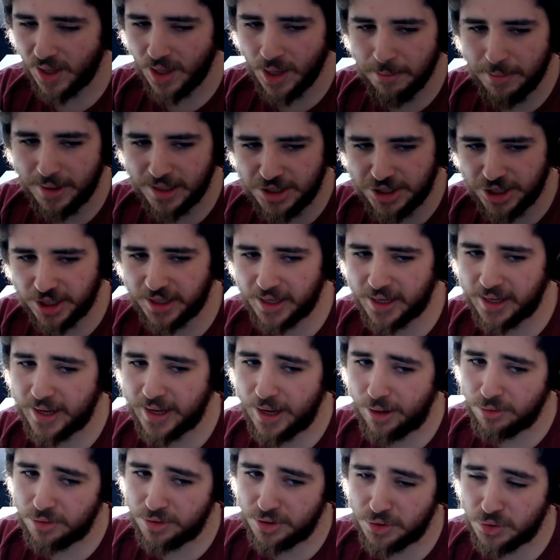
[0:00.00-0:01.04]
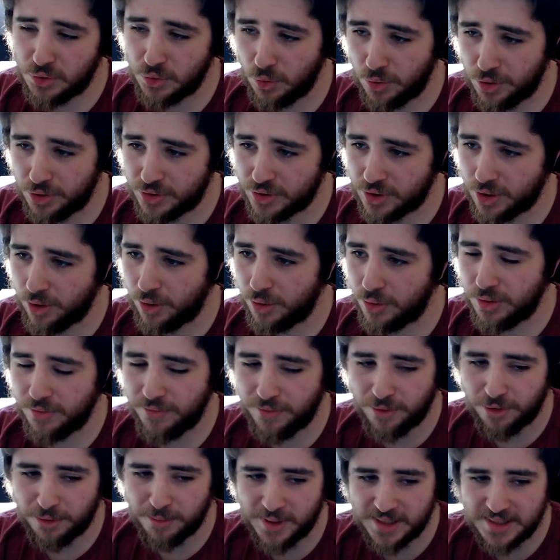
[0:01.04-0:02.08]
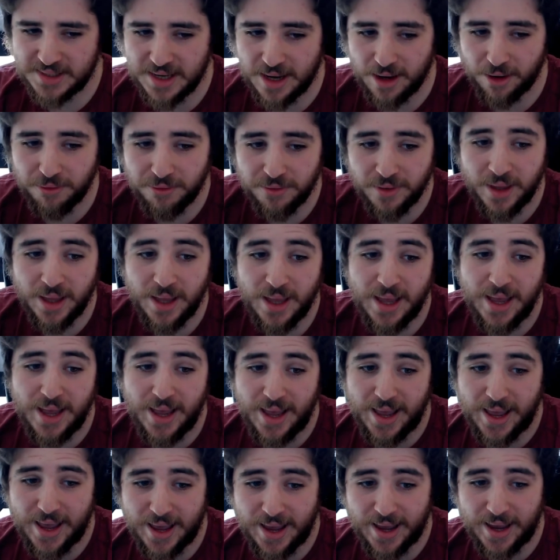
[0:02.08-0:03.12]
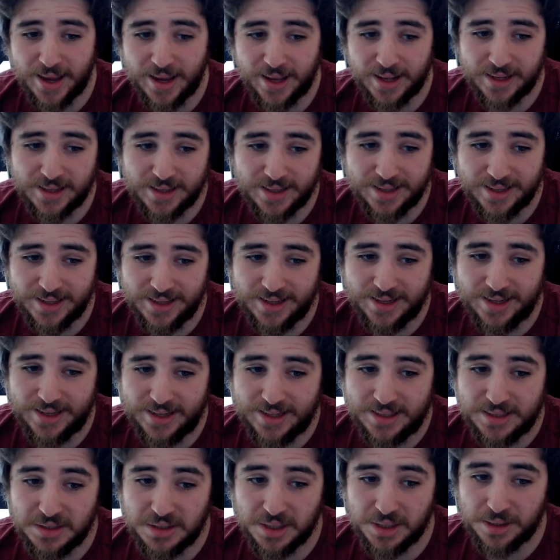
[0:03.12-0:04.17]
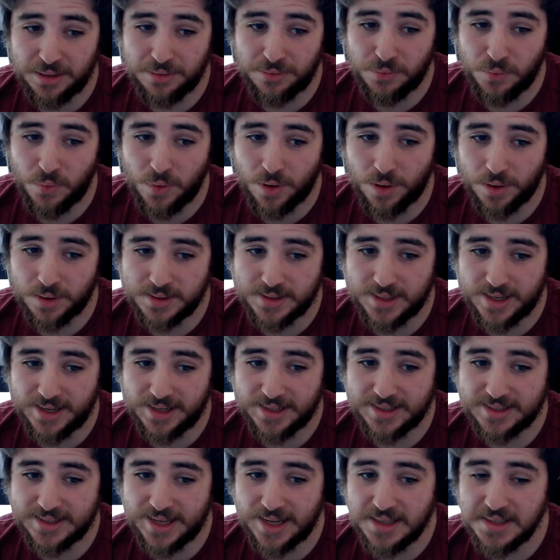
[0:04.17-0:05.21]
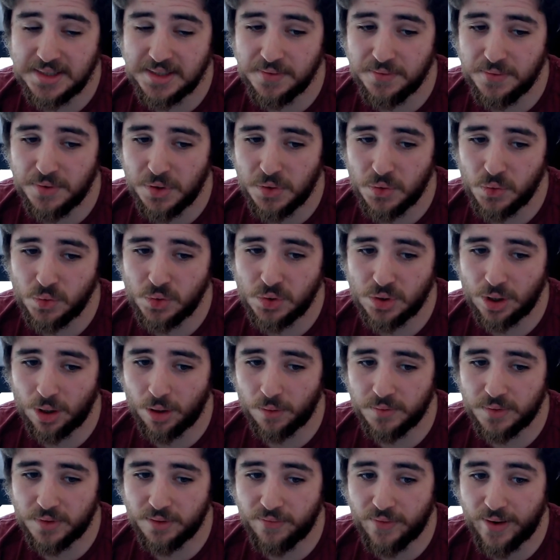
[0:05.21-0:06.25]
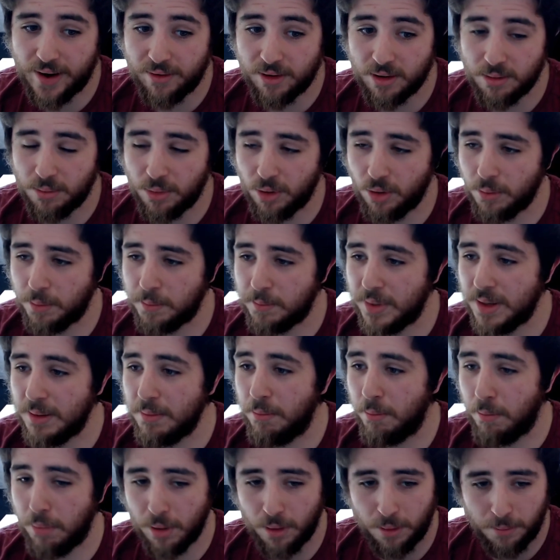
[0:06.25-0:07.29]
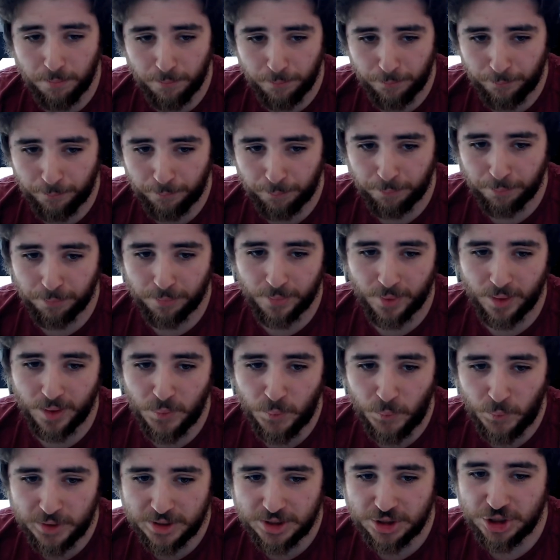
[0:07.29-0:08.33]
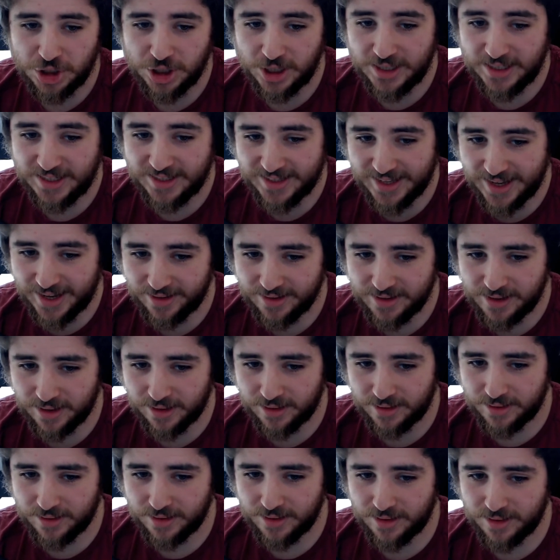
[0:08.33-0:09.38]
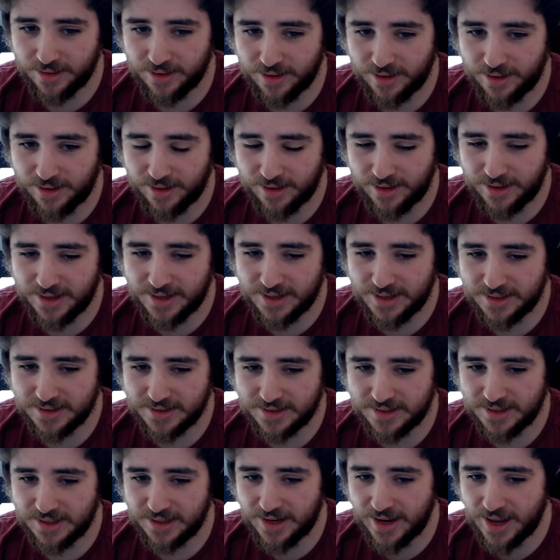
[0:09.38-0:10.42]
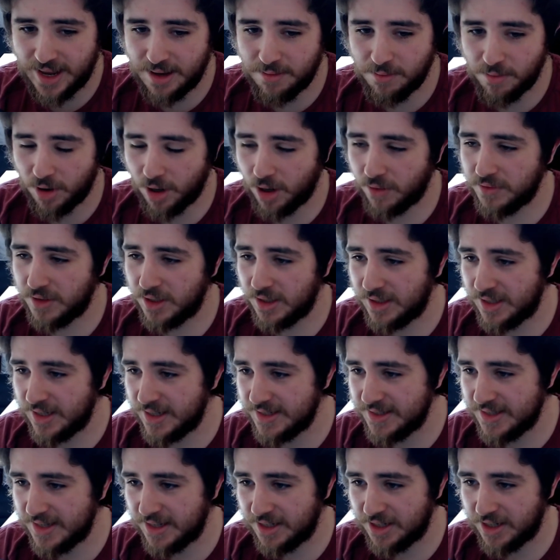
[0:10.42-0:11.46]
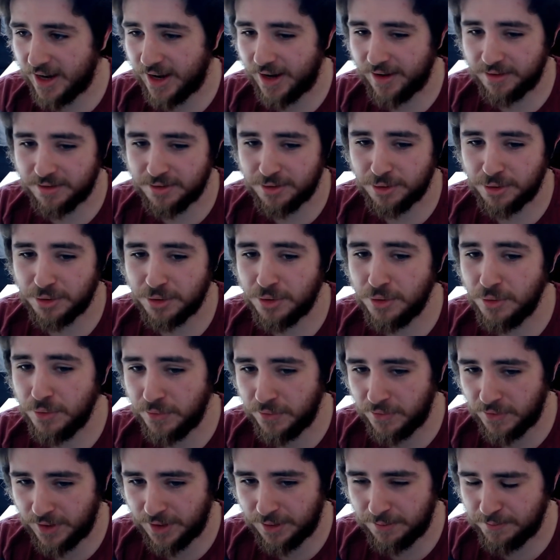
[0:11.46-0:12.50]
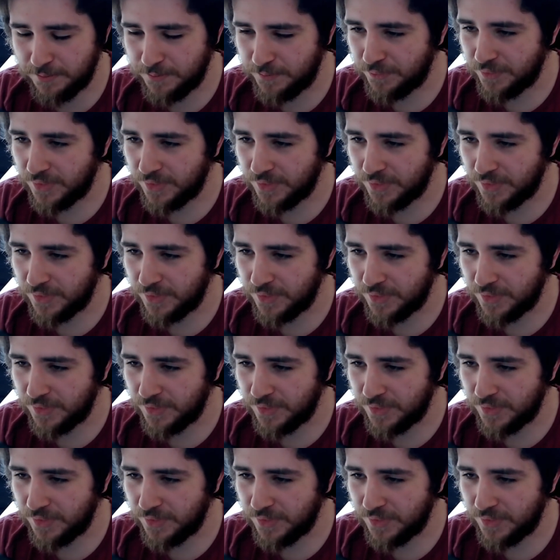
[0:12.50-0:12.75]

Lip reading: by checking out the source code for myself, and there was an extensive use of the variable Pippo, which in Italian is the name of the Disney character Goofy,